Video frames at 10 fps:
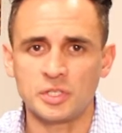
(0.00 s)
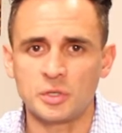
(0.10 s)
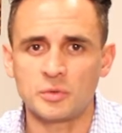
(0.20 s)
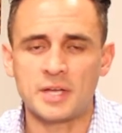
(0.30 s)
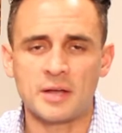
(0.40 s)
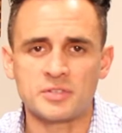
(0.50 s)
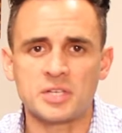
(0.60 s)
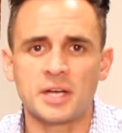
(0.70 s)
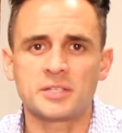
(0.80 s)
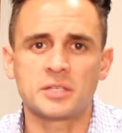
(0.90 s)
no
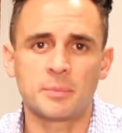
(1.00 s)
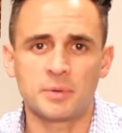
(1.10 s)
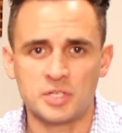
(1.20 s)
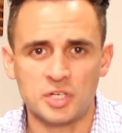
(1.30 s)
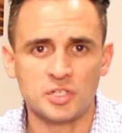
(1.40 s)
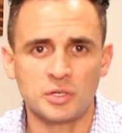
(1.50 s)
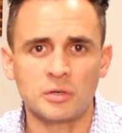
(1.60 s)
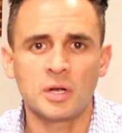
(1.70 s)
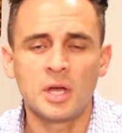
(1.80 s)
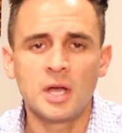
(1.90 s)
downside to the petitioner,